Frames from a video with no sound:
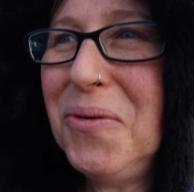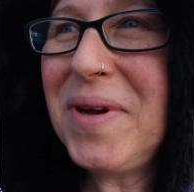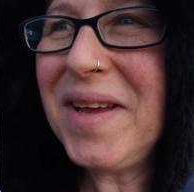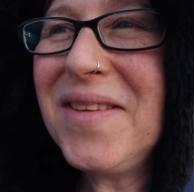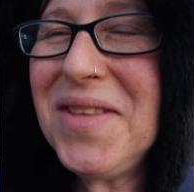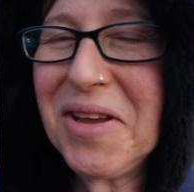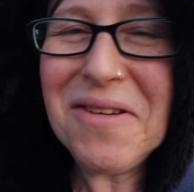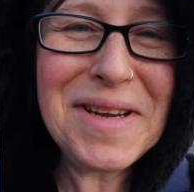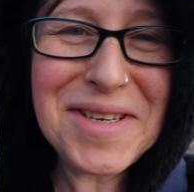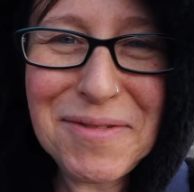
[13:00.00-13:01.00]
walking in the
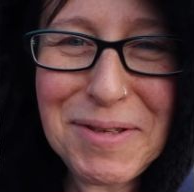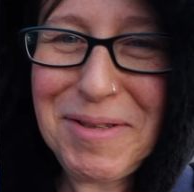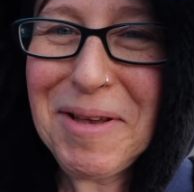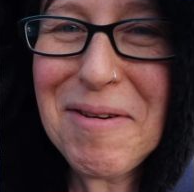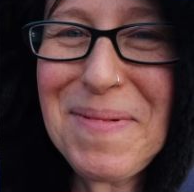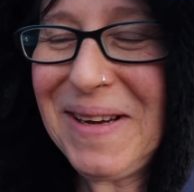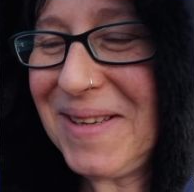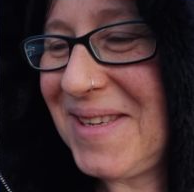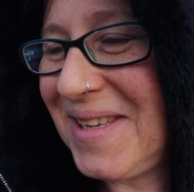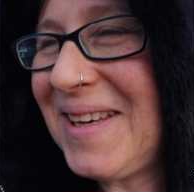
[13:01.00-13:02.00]
direction of
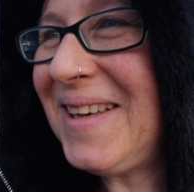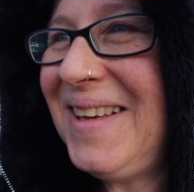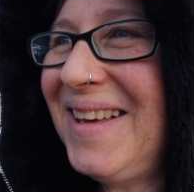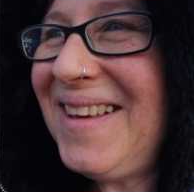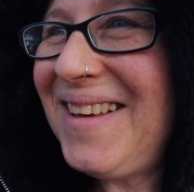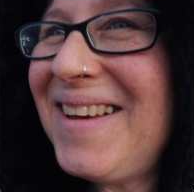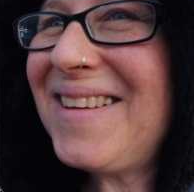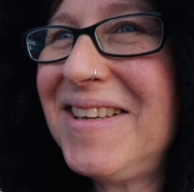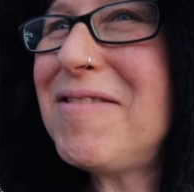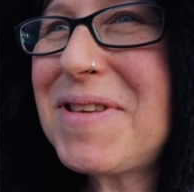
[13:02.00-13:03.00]
Starbucks.
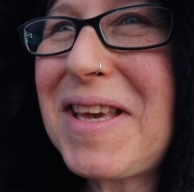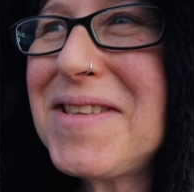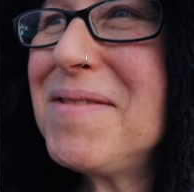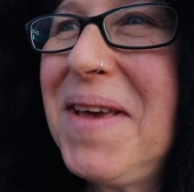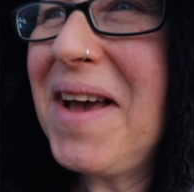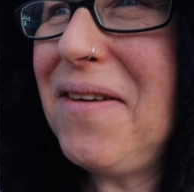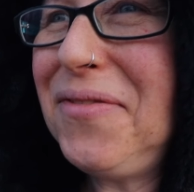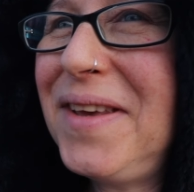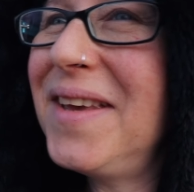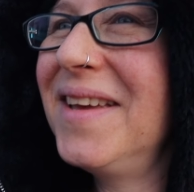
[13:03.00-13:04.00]
Time to get some
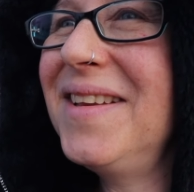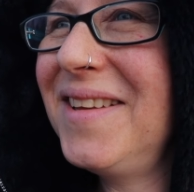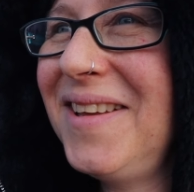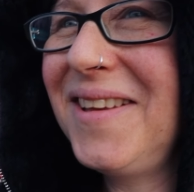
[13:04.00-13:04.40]
caffeine.